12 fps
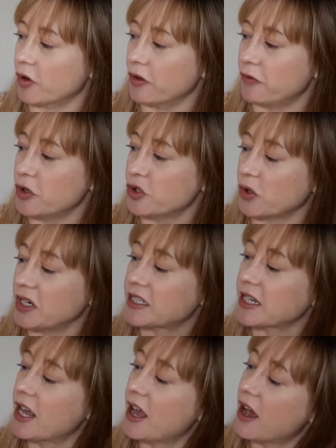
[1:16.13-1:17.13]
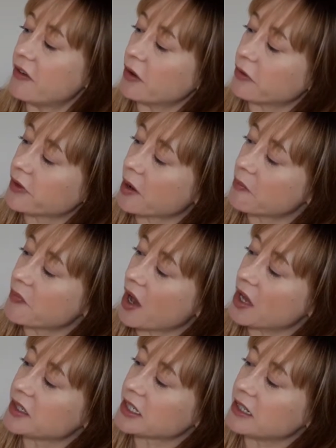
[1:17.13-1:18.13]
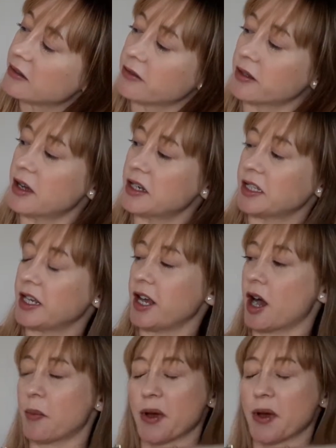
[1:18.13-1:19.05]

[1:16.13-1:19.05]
foot joint, your thumb underneath the 3rd key up,